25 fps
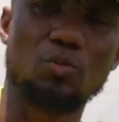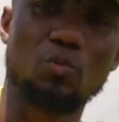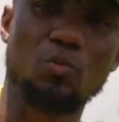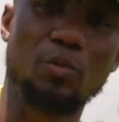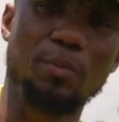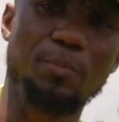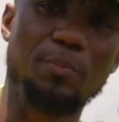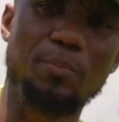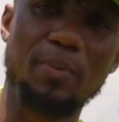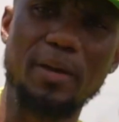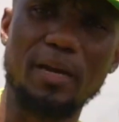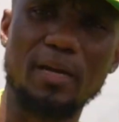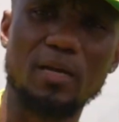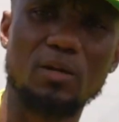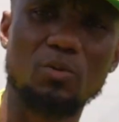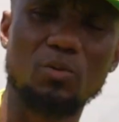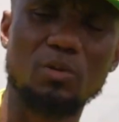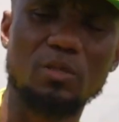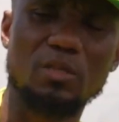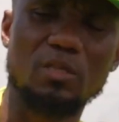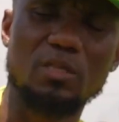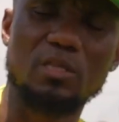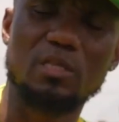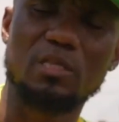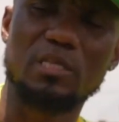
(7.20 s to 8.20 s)
we're back
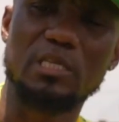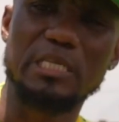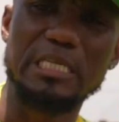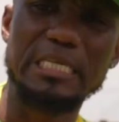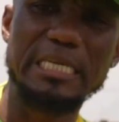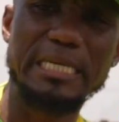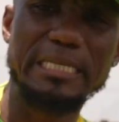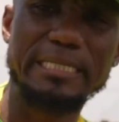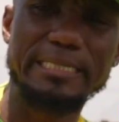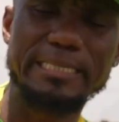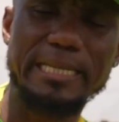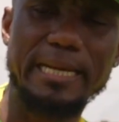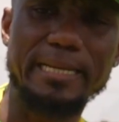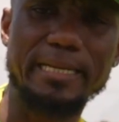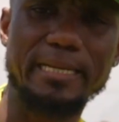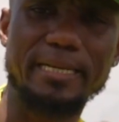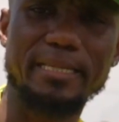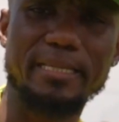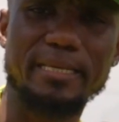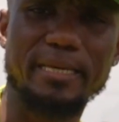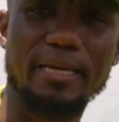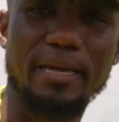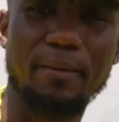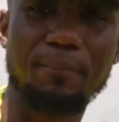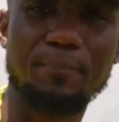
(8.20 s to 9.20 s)
with yet
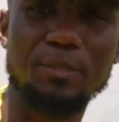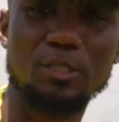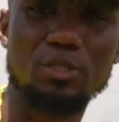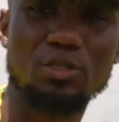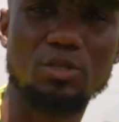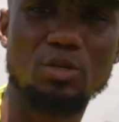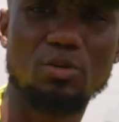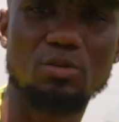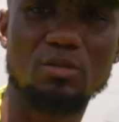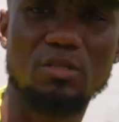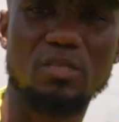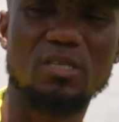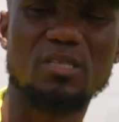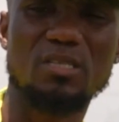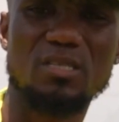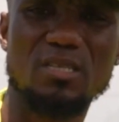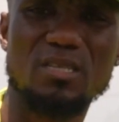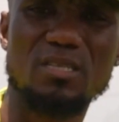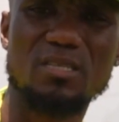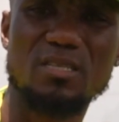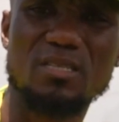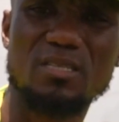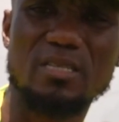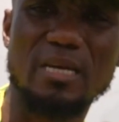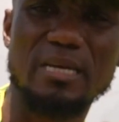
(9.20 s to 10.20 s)
another episode. This
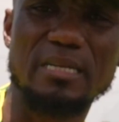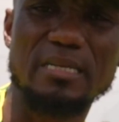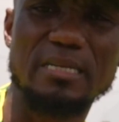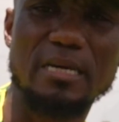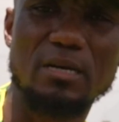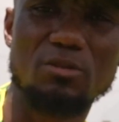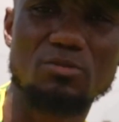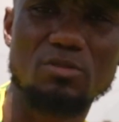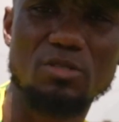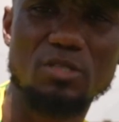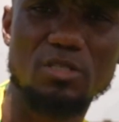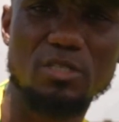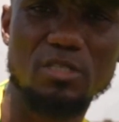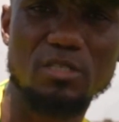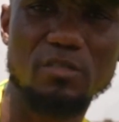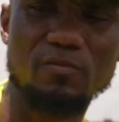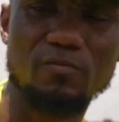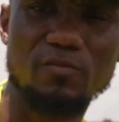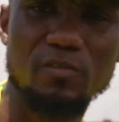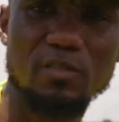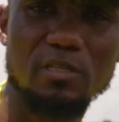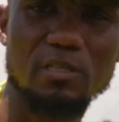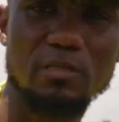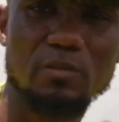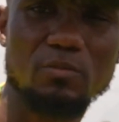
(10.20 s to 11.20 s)
is Sundowns
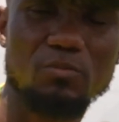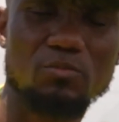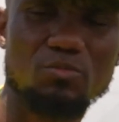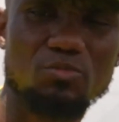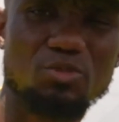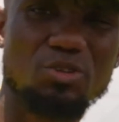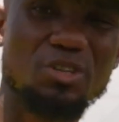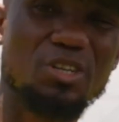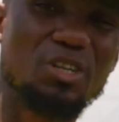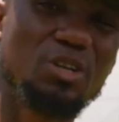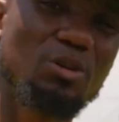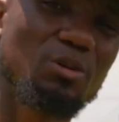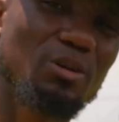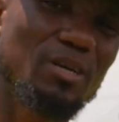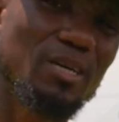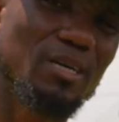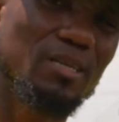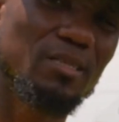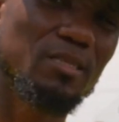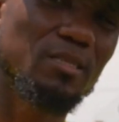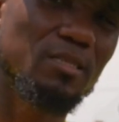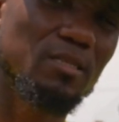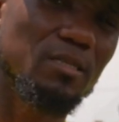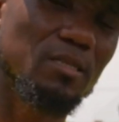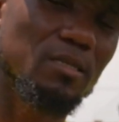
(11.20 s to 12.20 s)
TV. We're going to look
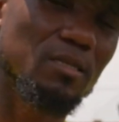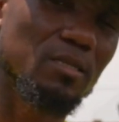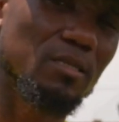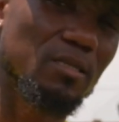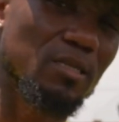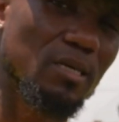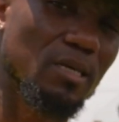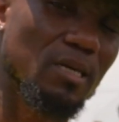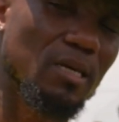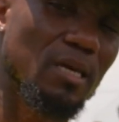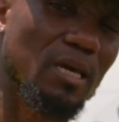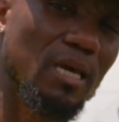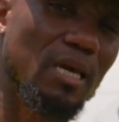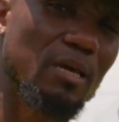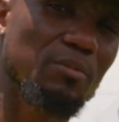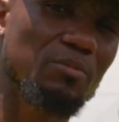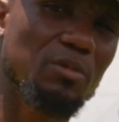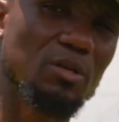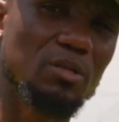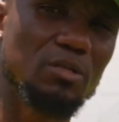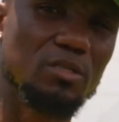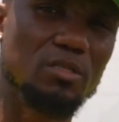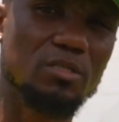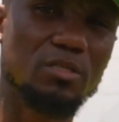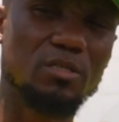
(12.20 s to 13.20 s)
at the
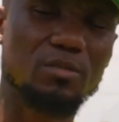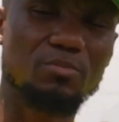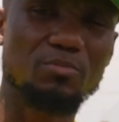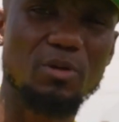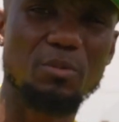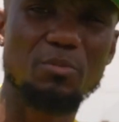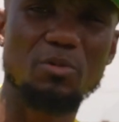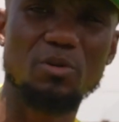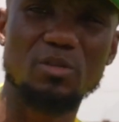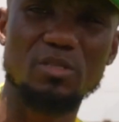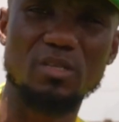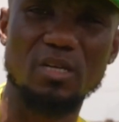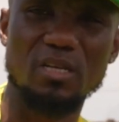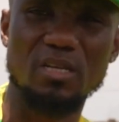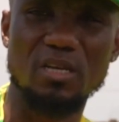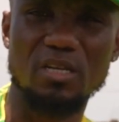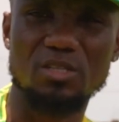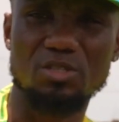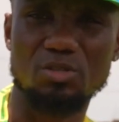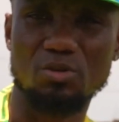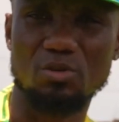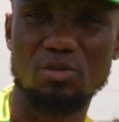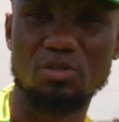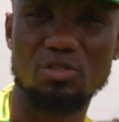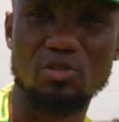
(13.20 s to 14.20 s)
game that Mamelodi
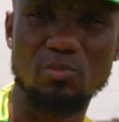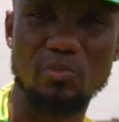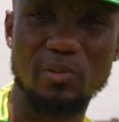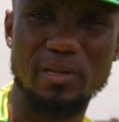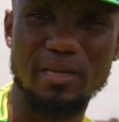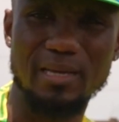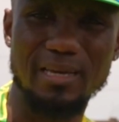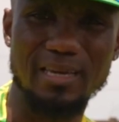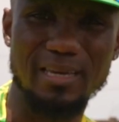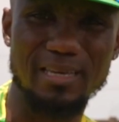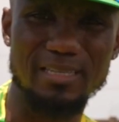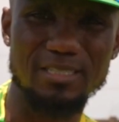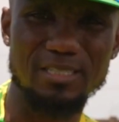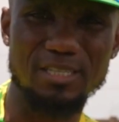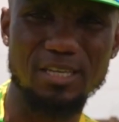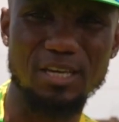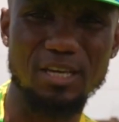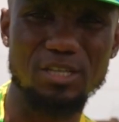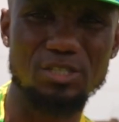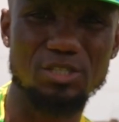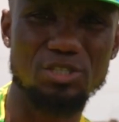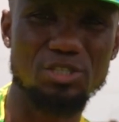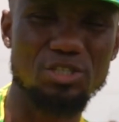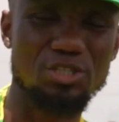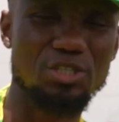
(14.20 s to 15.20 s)
Sundowns is going to play against
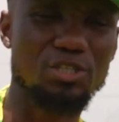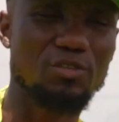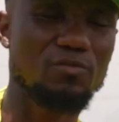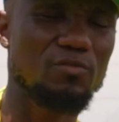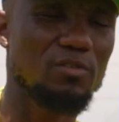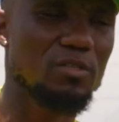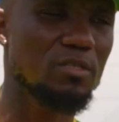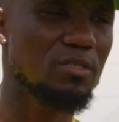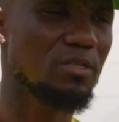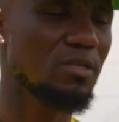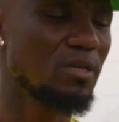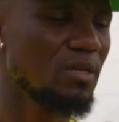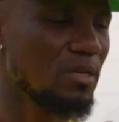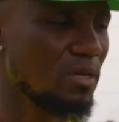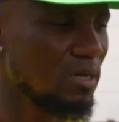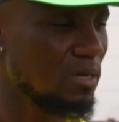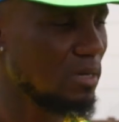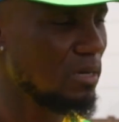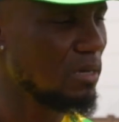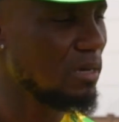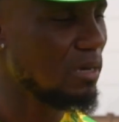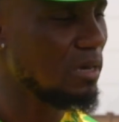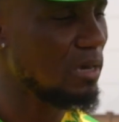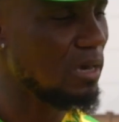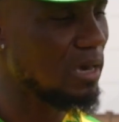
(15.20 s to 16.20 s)
Kaizer Chiefs.
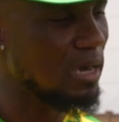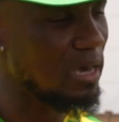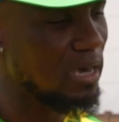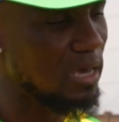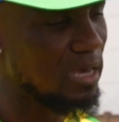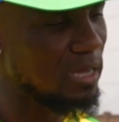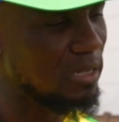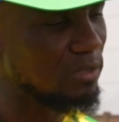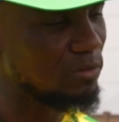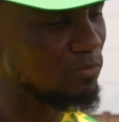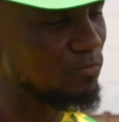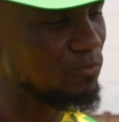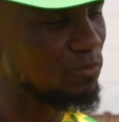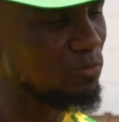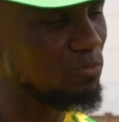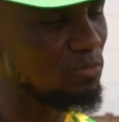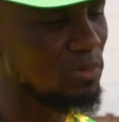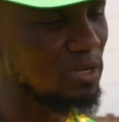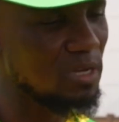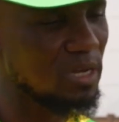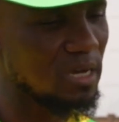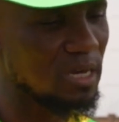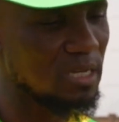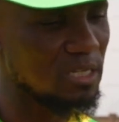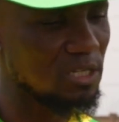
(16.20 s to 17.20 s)
And for
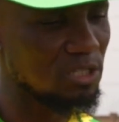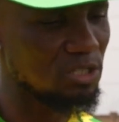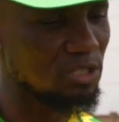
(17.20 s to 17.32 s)
me, guys, I